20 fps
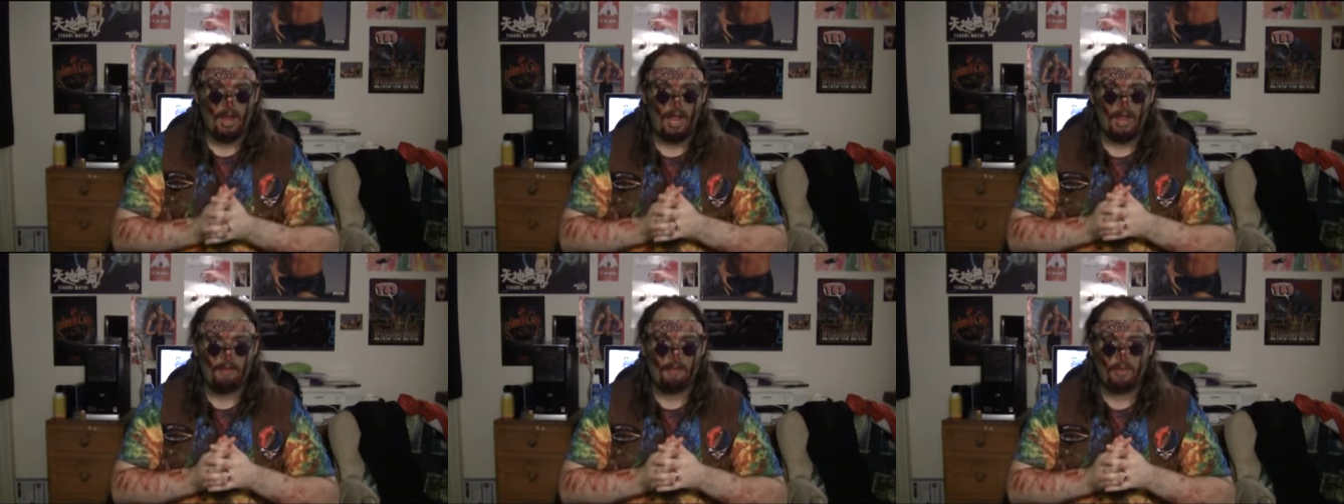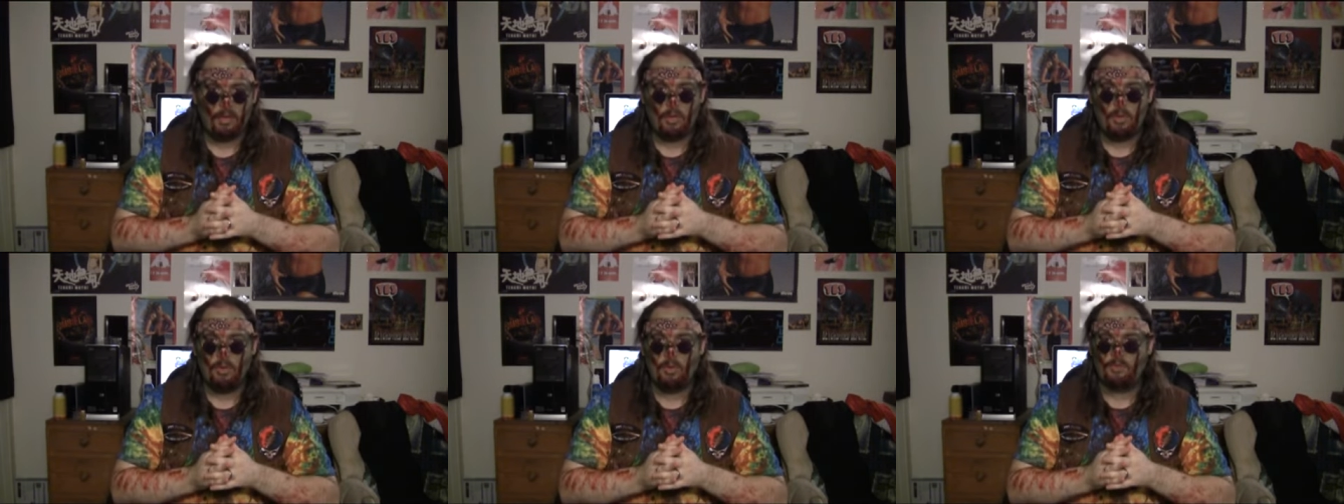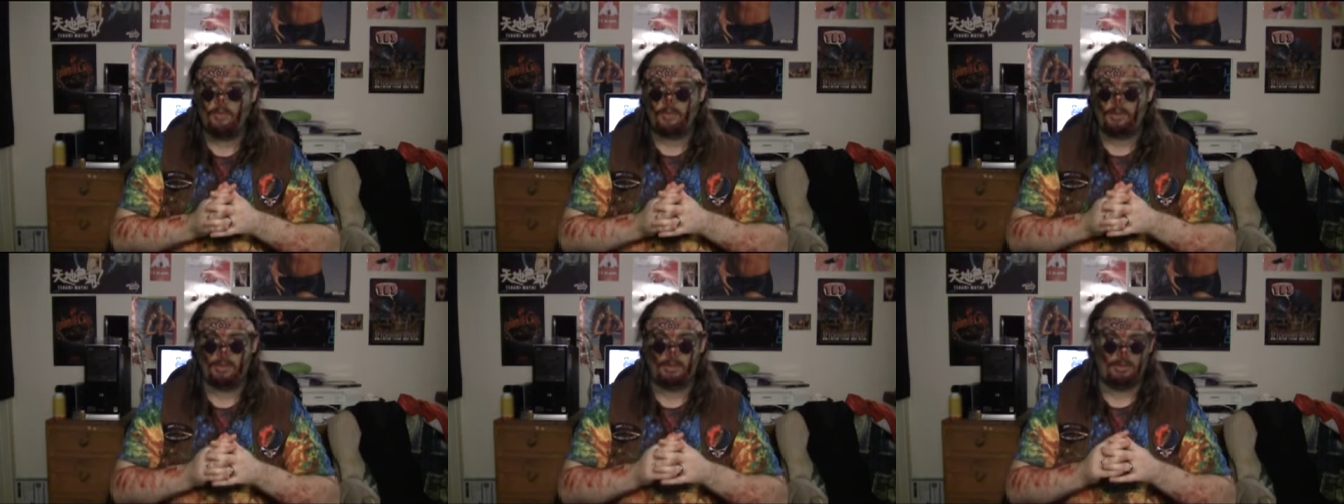if
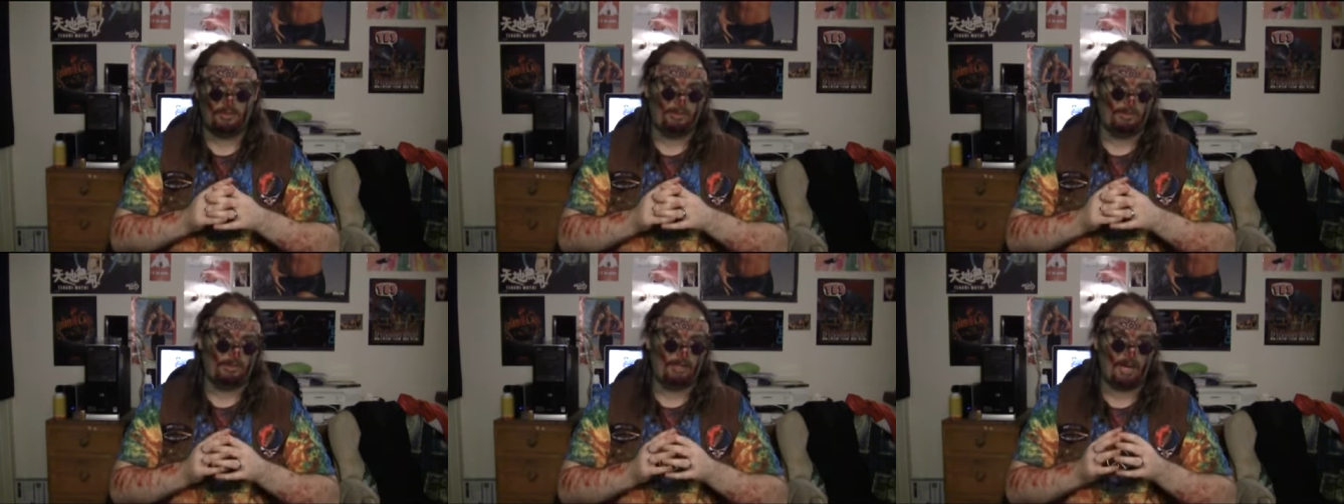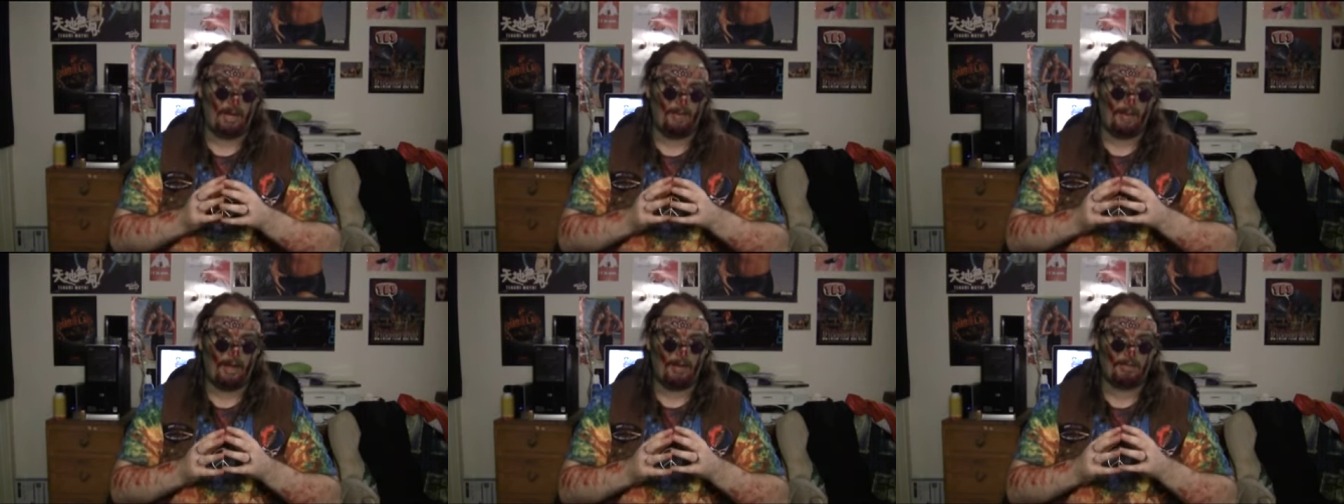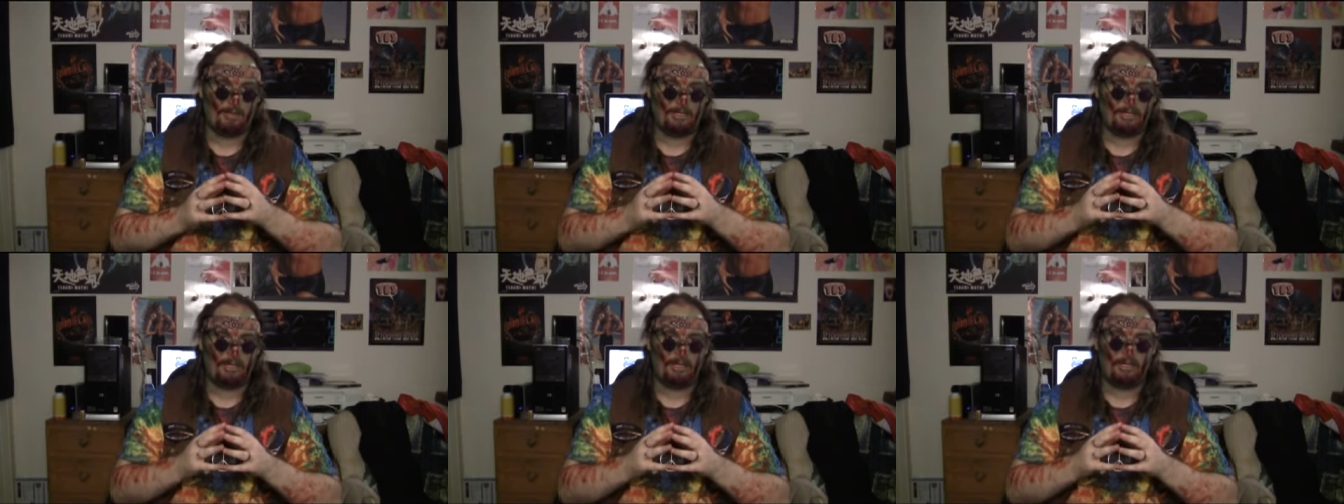you've come
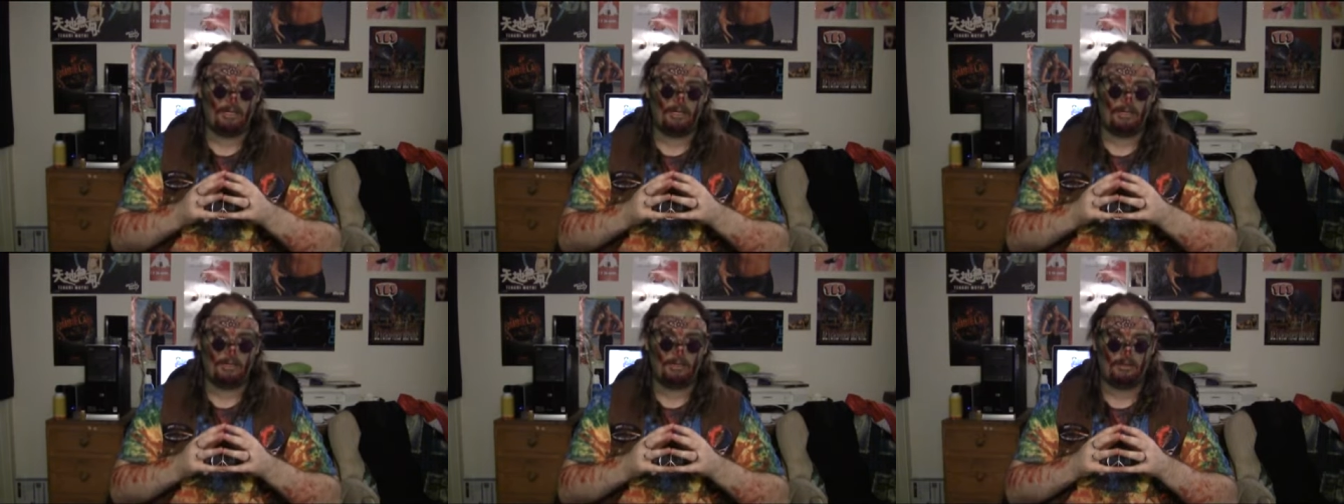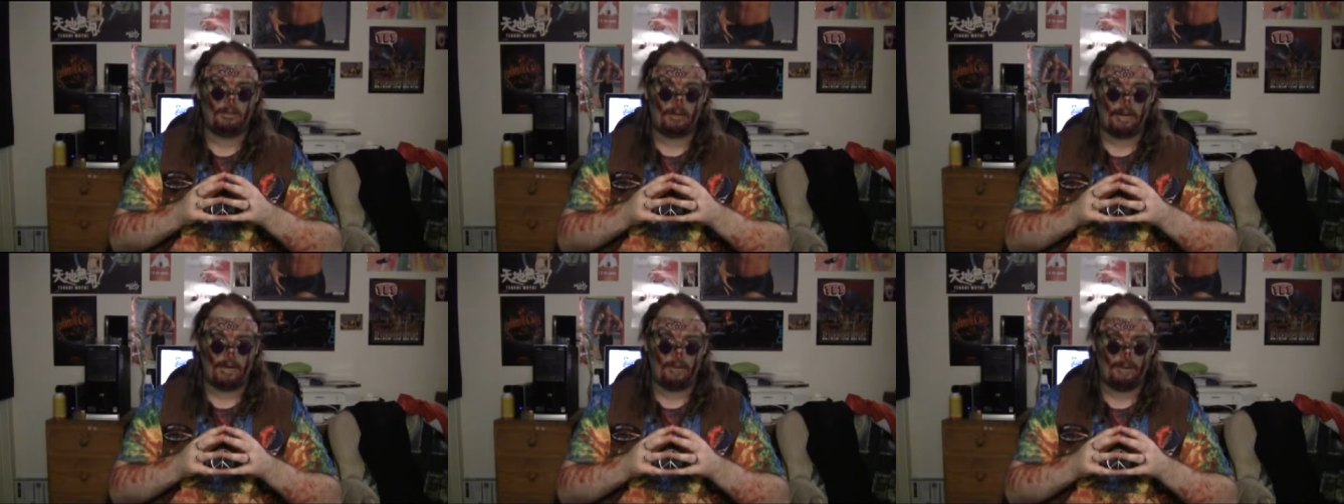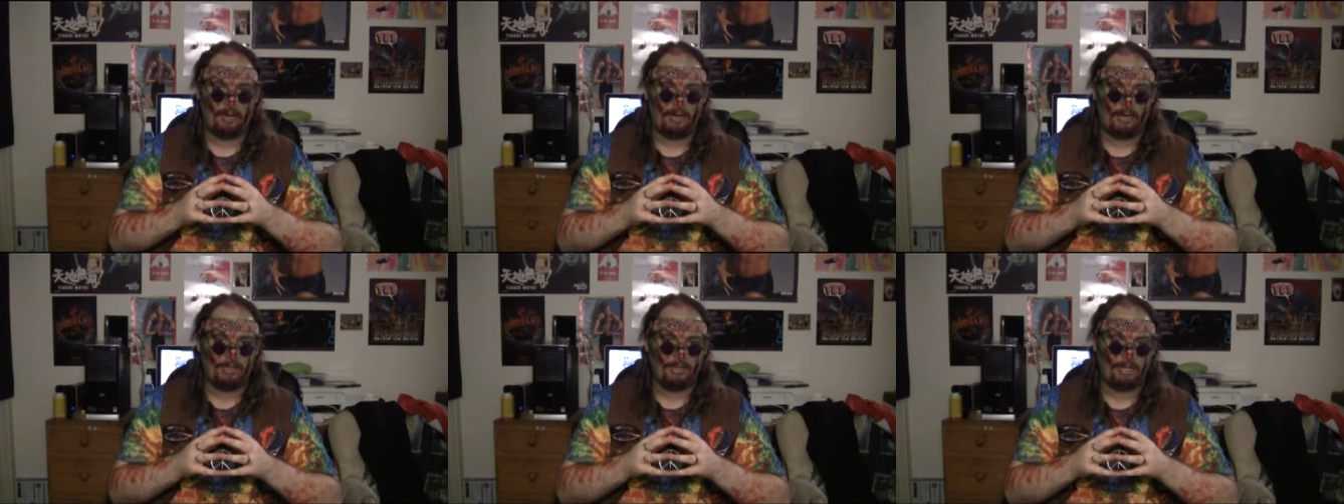out to Great
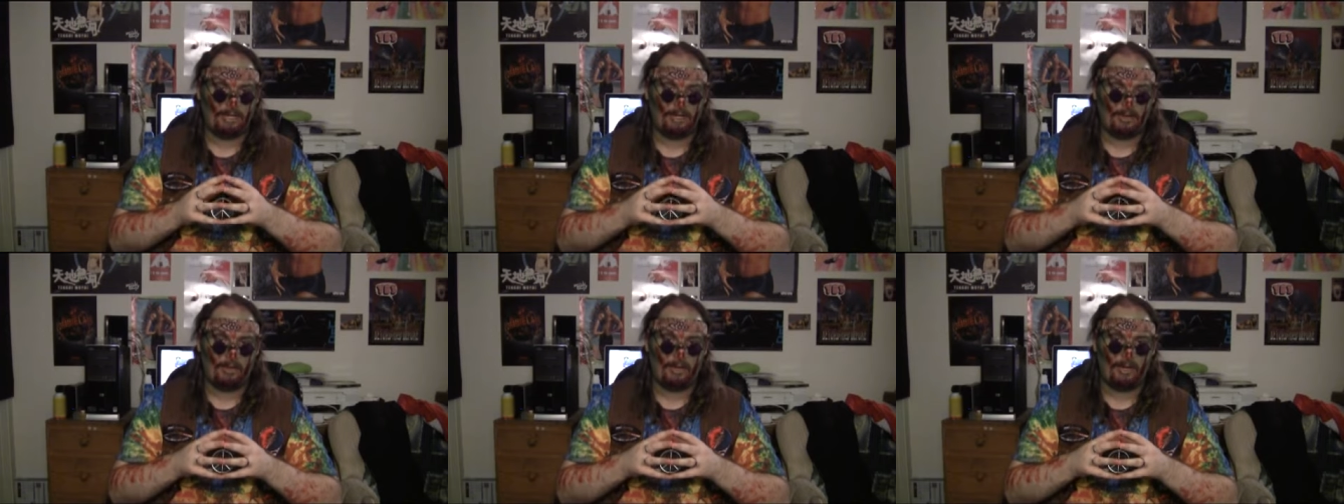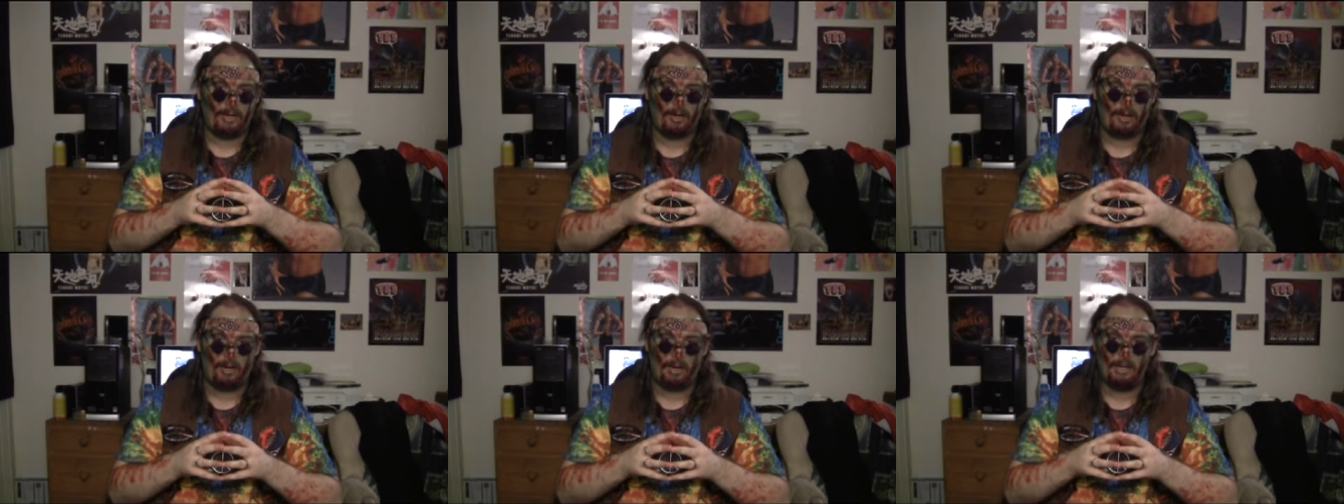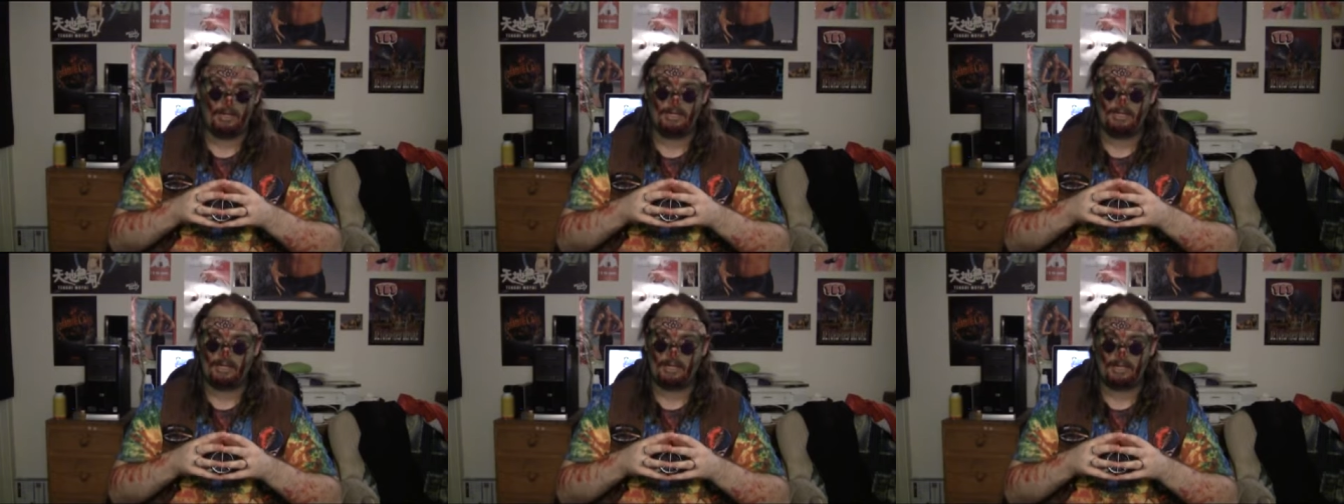America's Halloween
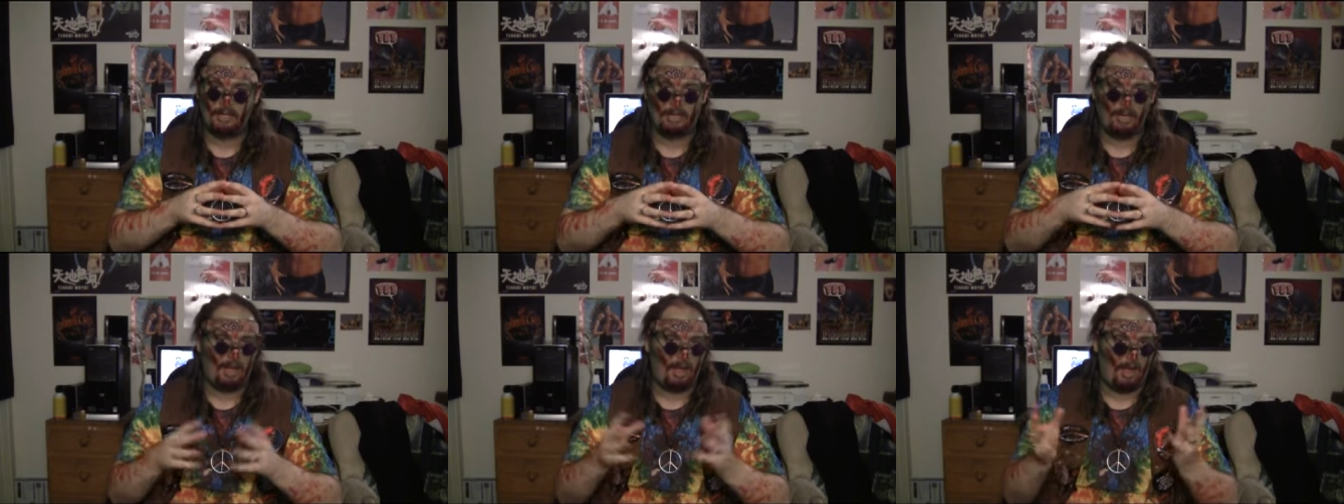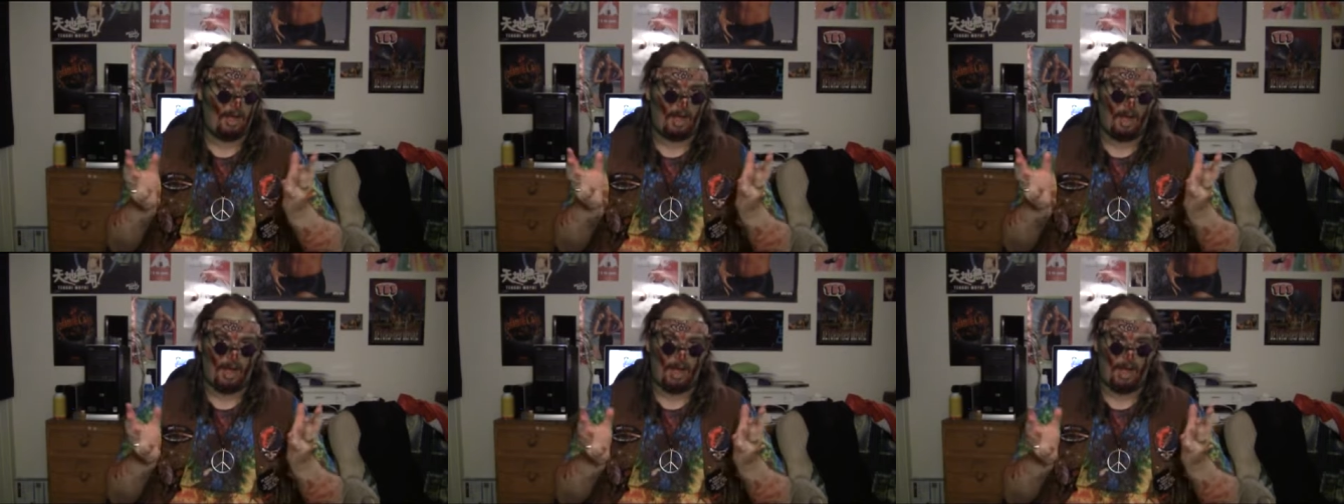Haunt, uh,